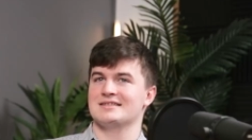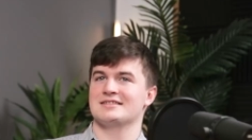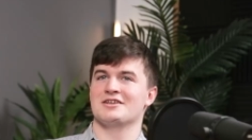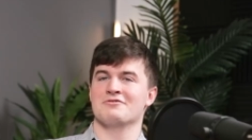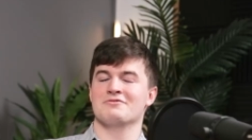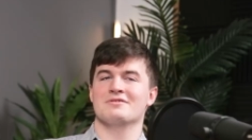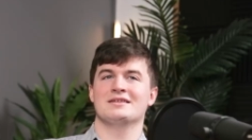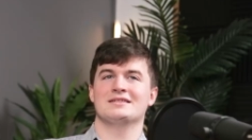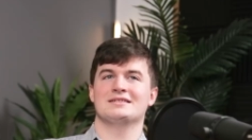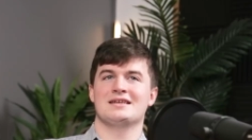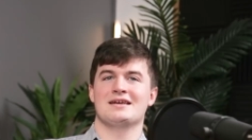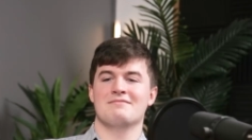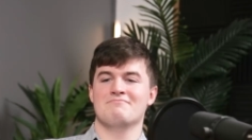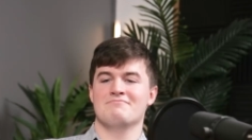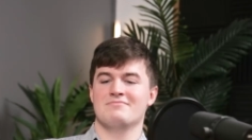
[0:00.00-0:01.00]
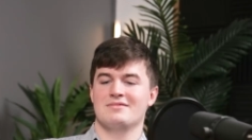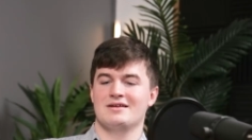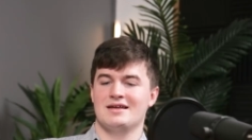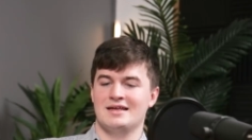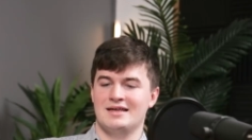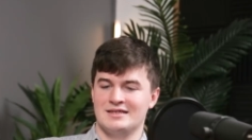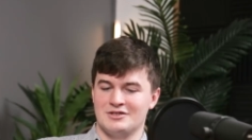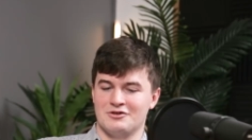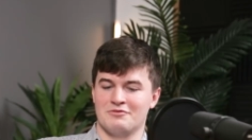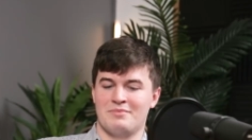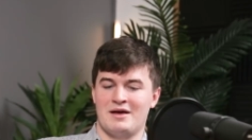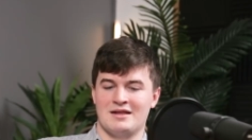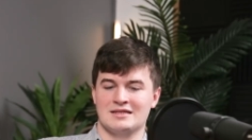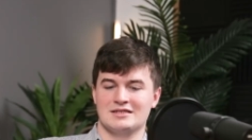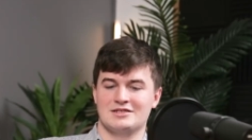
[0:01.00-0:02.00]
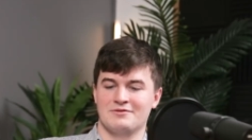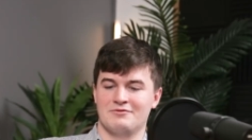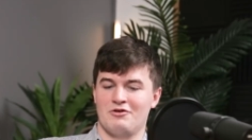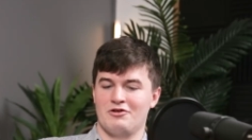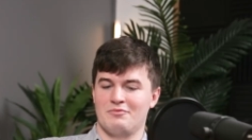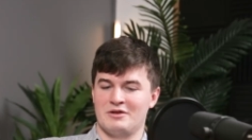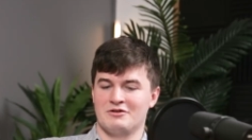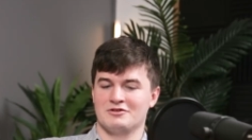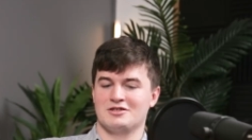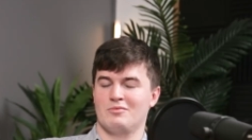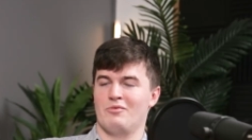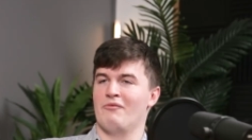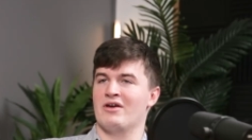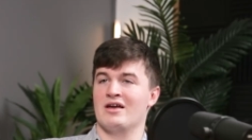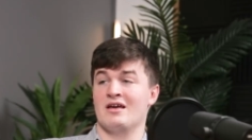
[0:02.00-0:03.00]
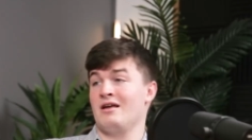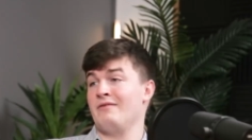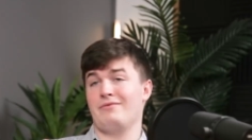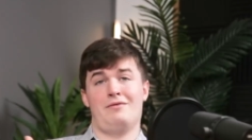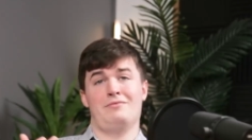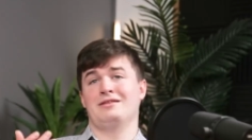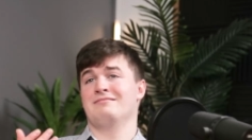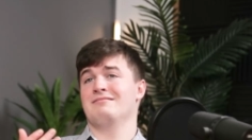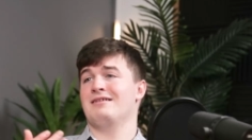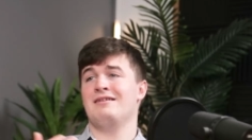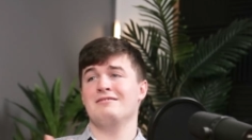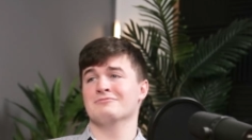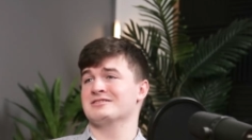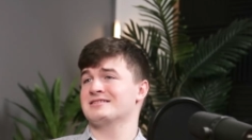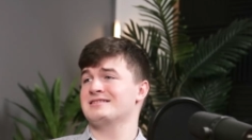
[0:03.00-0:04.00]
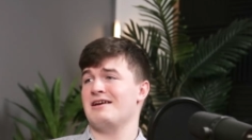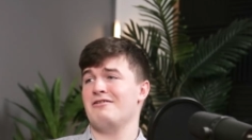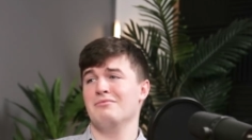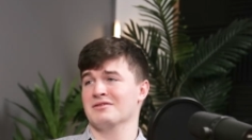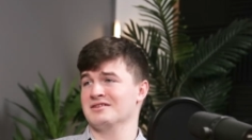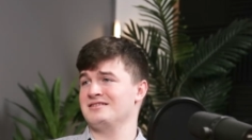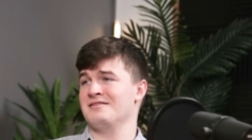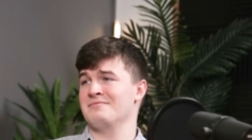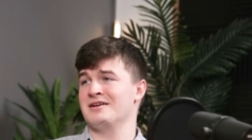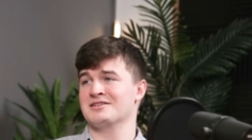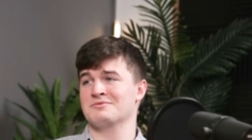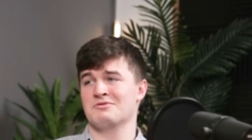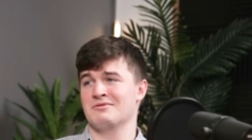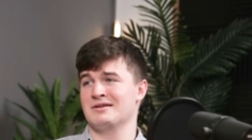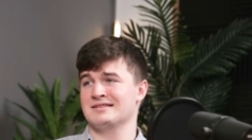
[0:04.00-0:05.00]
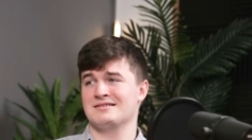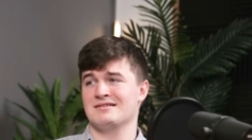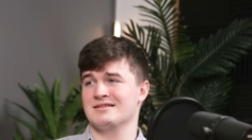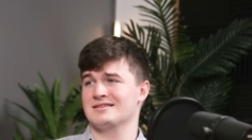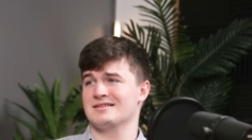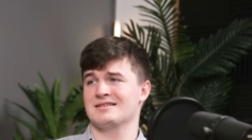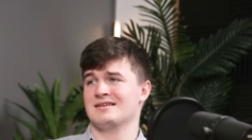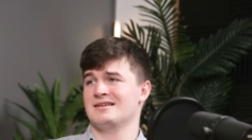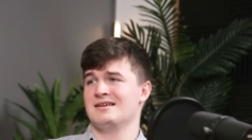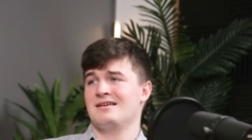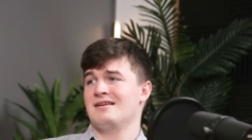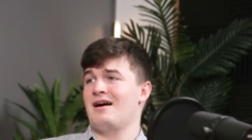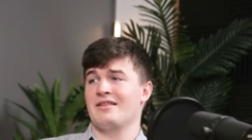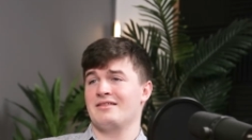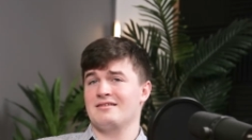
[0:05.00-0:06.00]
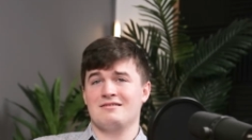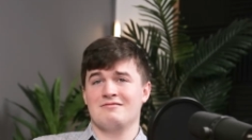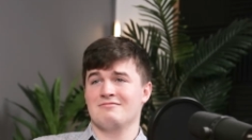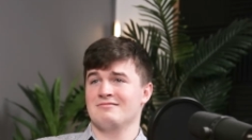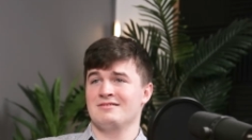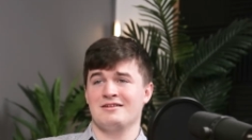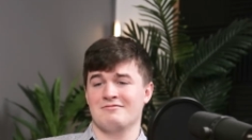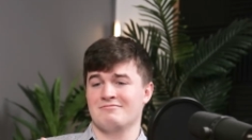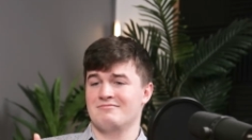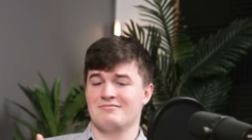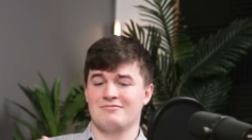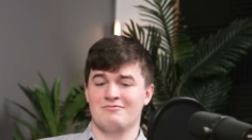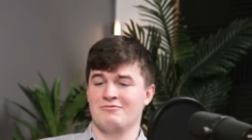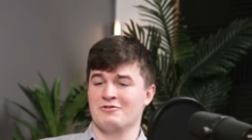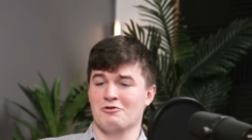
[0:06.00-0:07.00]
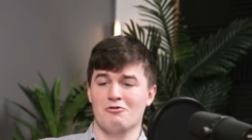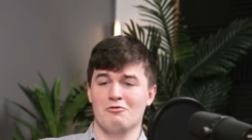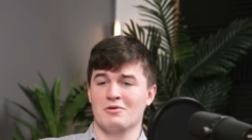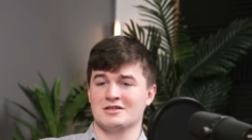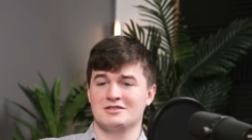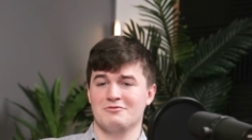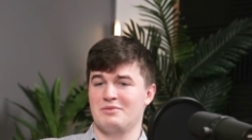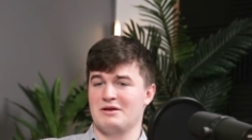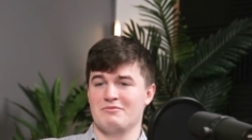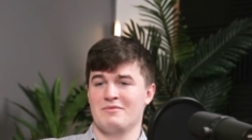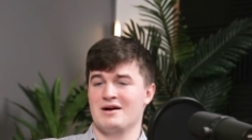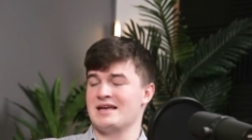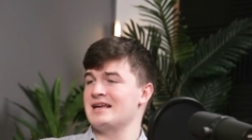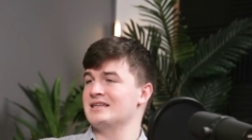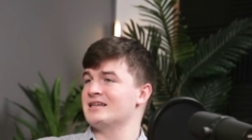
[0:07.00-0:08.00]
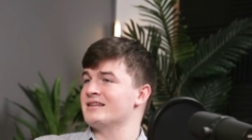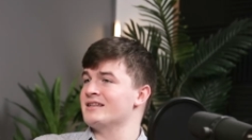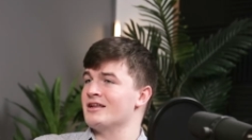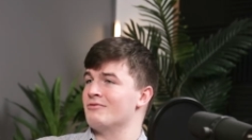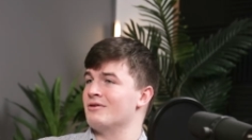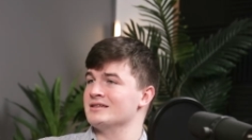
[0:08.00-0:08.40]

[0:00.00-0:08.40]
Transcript: So it is a good balance. You've got to be on top of it. And I was terrible at time management when I started. I think, you know, we all were. So people my age had no